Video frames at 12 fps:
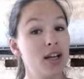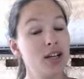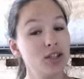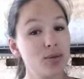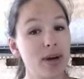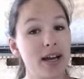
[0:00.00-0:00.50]

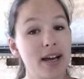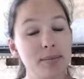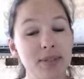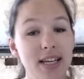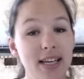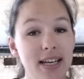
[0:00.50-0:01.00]
So I
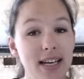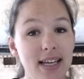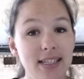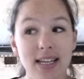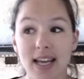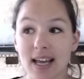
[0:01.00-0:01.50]
updated
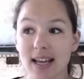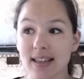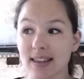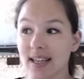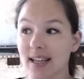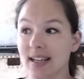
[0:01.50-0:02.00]
it, and
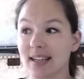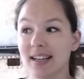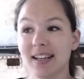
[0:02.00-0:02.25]
then